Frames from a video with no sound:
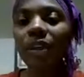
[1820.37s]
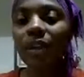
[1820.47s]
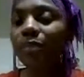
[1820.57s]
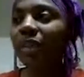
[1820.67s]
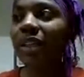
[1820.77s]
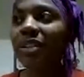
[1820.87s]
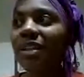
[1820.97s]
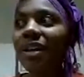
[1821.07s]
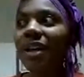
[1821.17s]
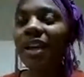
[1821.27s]
total and
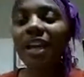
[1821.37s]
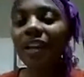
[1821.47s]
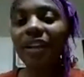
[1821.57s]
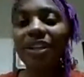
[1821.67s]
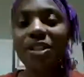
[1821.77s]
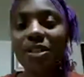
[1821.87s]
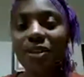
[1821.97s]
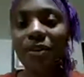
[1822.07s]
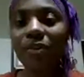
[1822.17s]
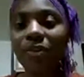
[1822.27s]
complete
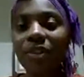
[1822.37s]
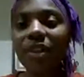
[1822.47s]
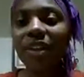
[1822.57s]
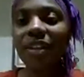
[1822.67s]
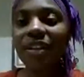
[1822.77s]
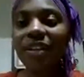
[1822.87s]
healing to you.